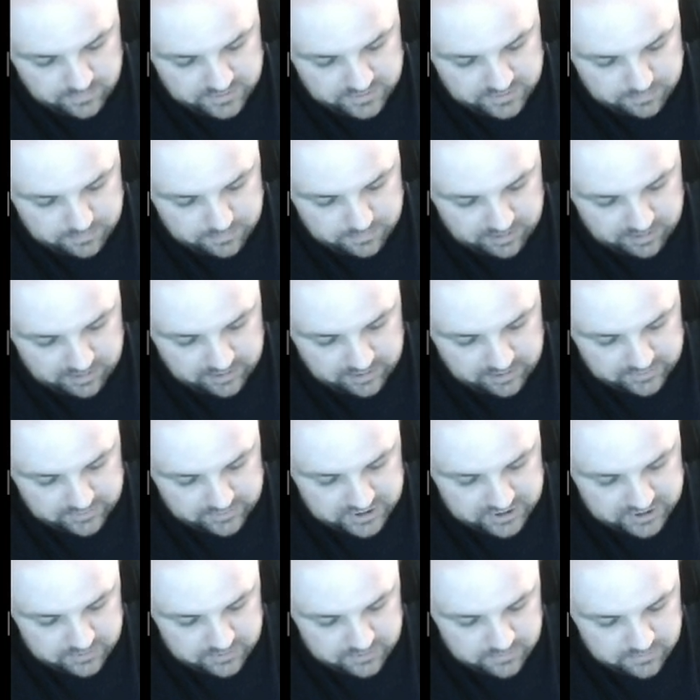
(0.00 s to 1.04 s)
Pi over
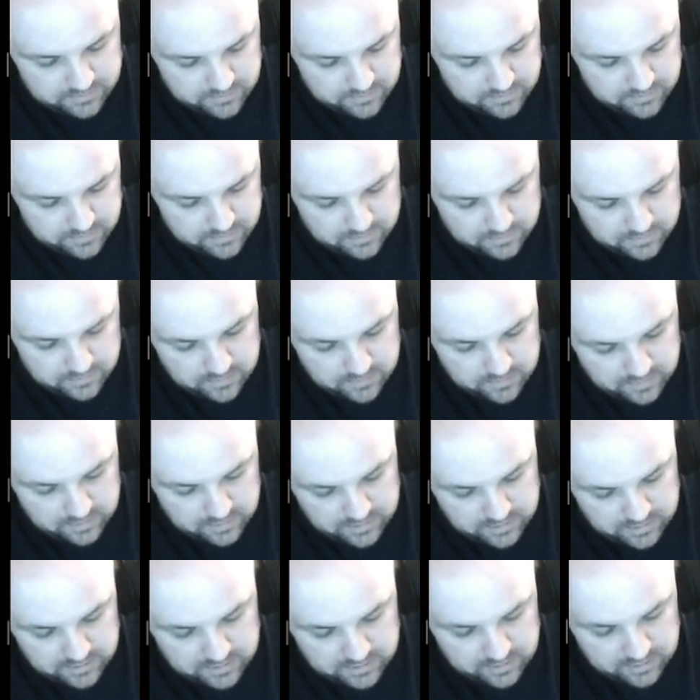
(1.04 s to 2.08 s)
2.
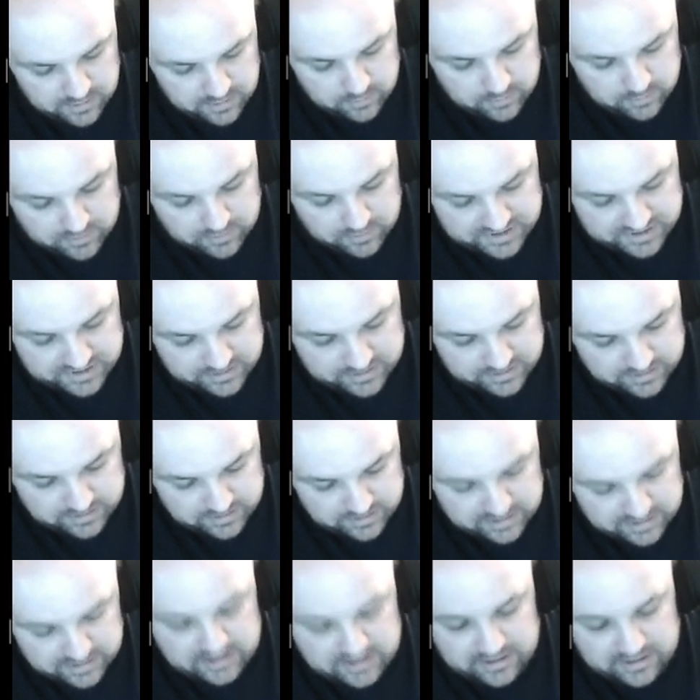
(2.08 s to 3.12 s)
We're still going to
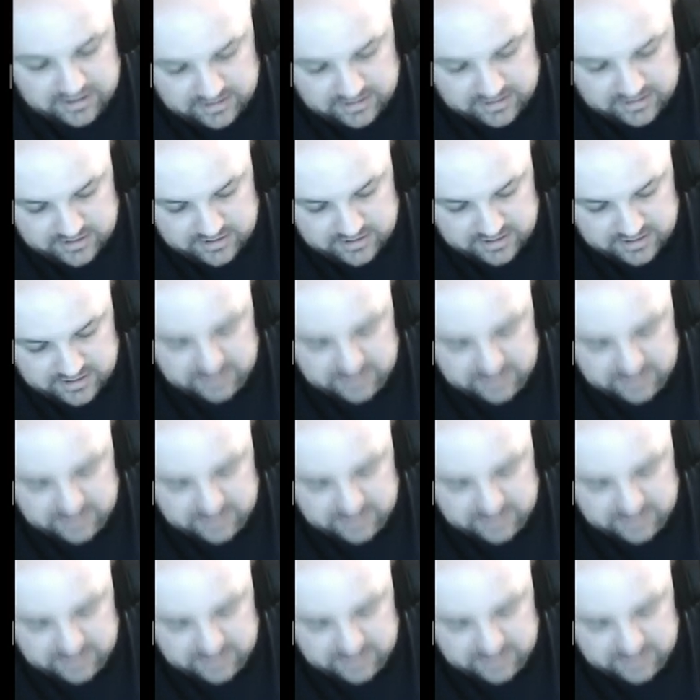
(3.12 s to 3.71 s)
cut this into the